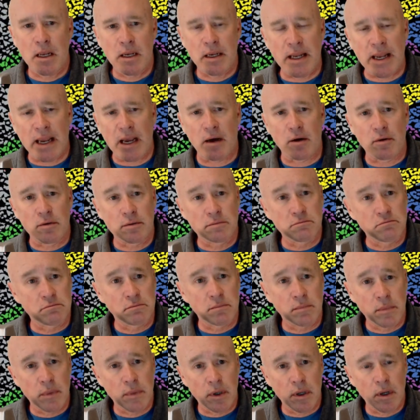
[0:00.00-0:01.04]
Now,
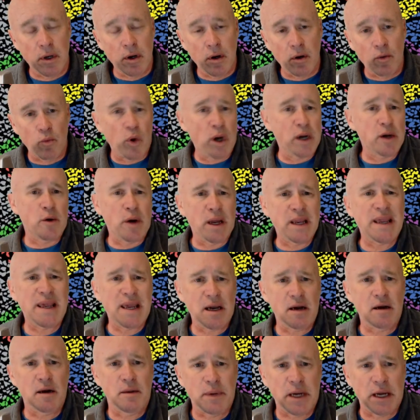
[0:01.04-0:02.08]
why do I
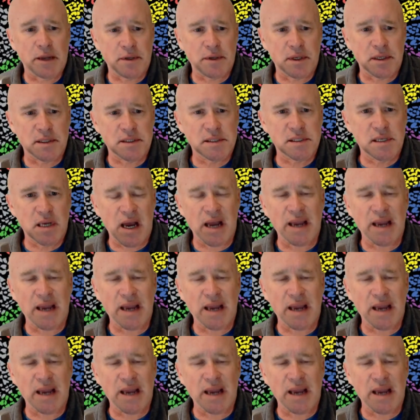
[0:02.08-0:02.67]
care about this?